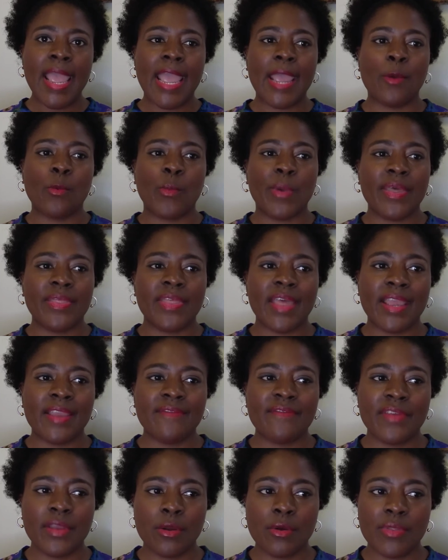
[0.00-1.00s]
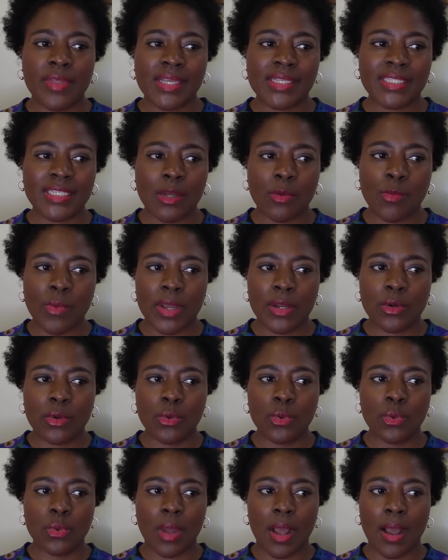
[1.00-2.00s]
And when they feel that someone
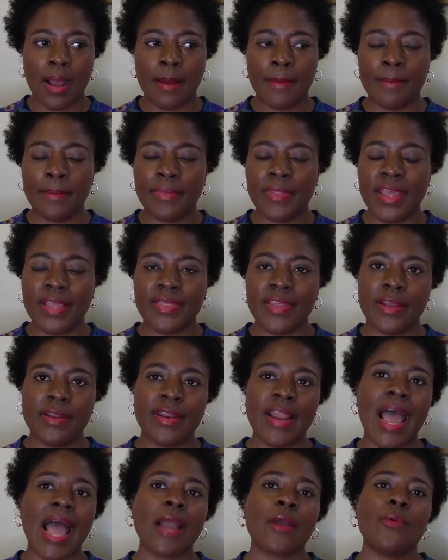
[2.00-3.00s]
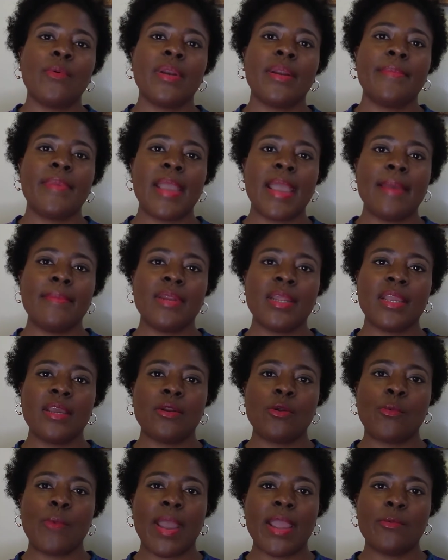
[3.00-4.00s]
um, that they're not going to be able to
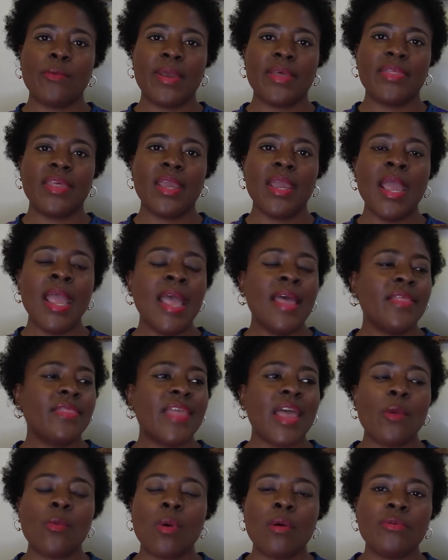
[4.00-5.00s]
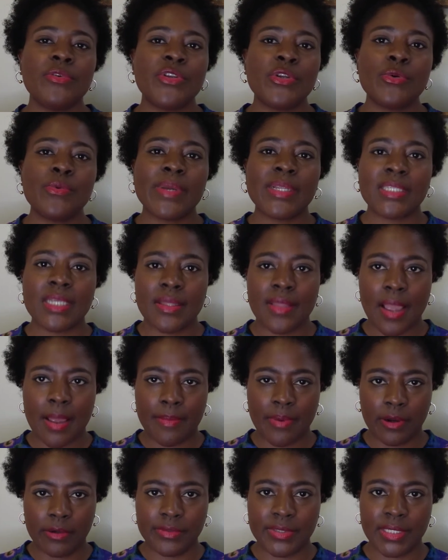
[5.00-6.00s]
get away with it, they won't do it to
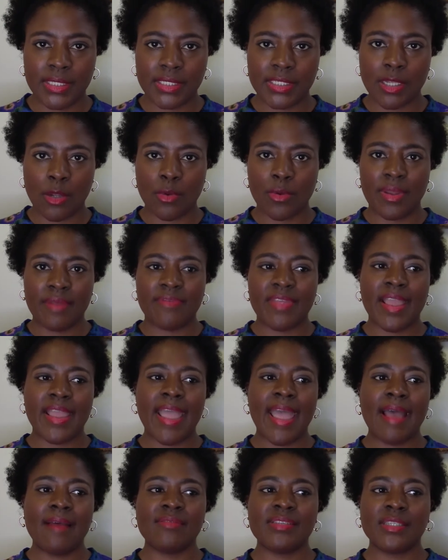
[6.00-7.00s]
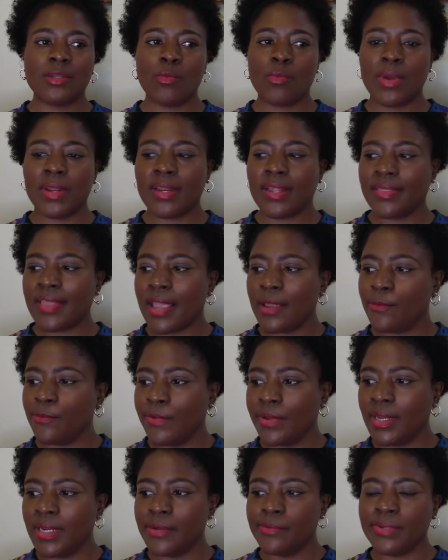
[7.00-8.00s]
that person. So if they have someone that they
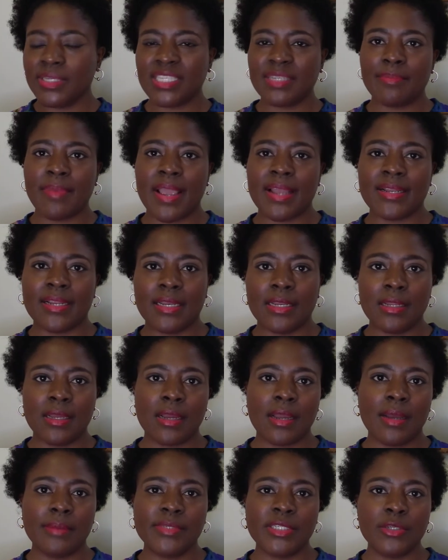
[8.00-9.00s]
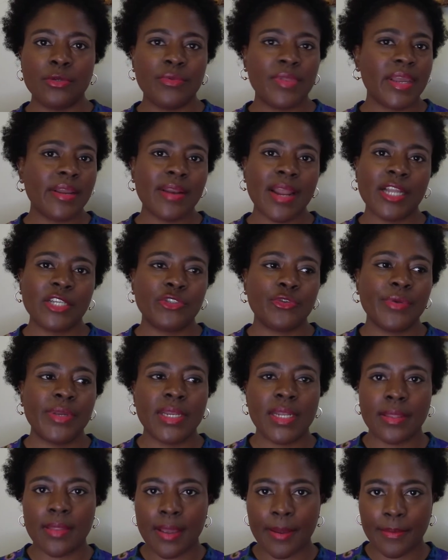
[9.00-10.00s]
really respect and look up to, they're not
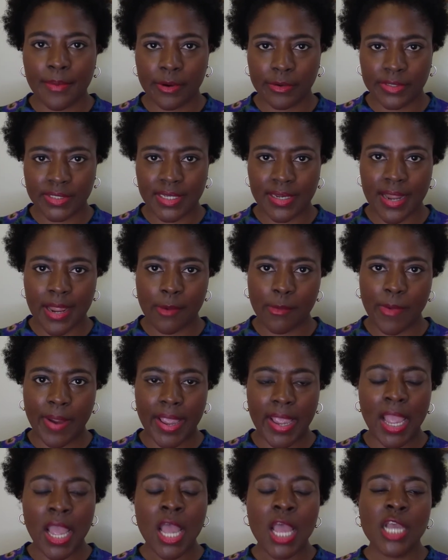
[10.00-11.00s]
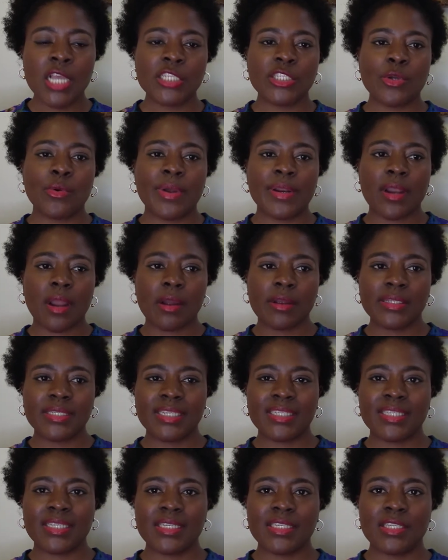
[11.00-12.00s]
treating that person that way. So a
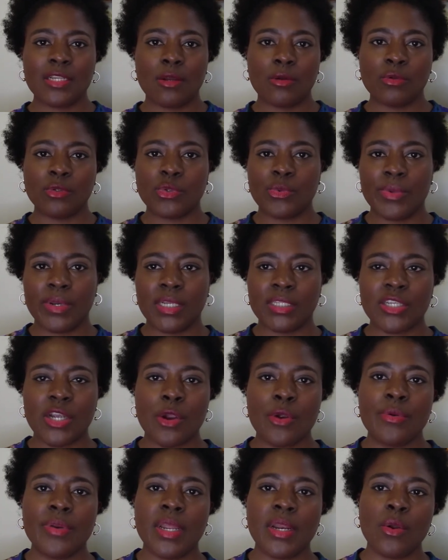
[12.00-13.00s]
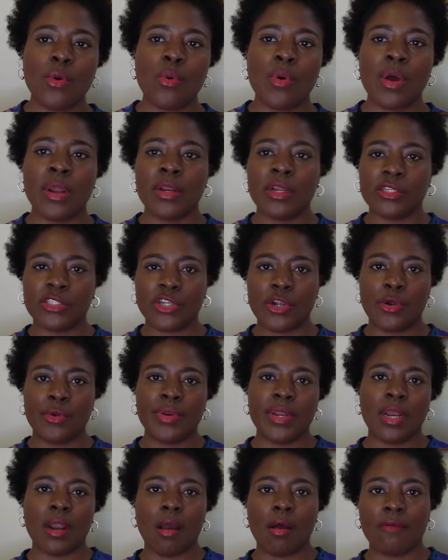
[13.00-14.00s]
narcissist knows when to turn it on or
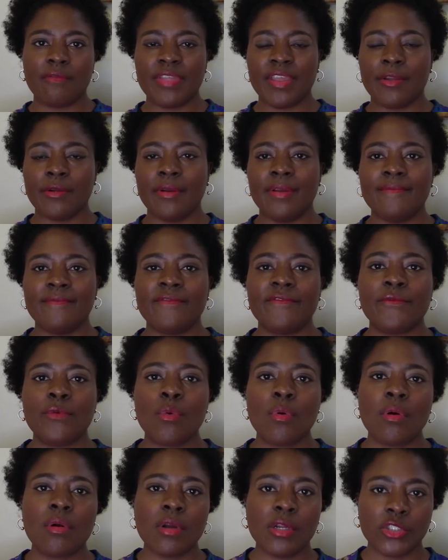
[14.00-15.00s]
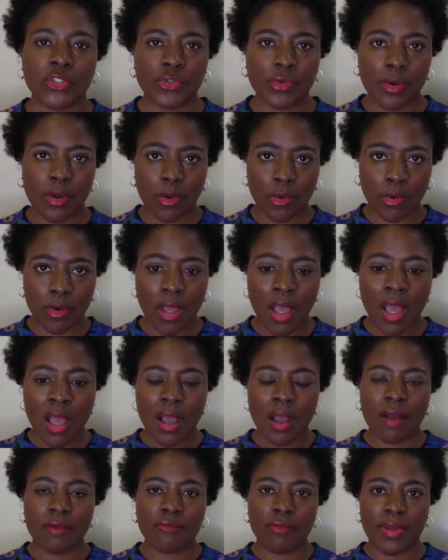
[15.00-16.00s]
turn it off. They're in full control
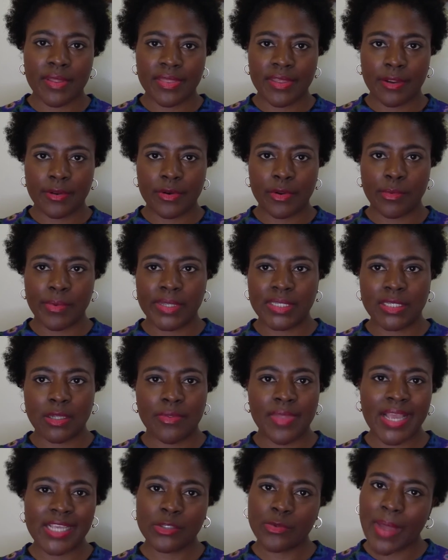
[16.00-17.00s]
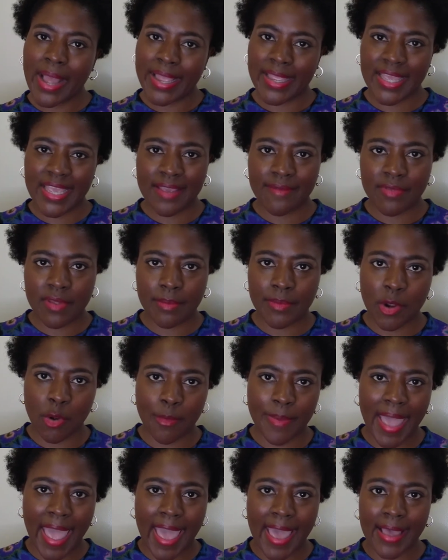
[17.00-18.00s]
of what they're doing. So that's why I give them
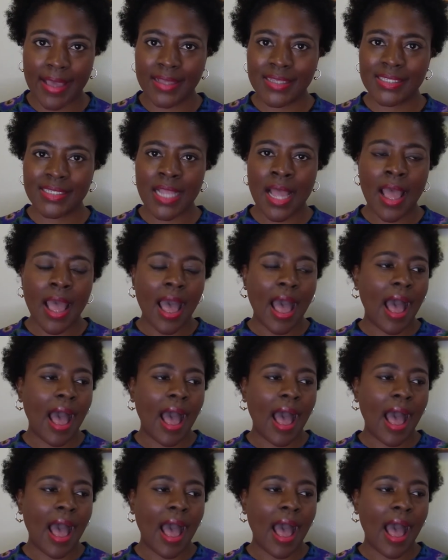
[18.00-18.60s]
no pass.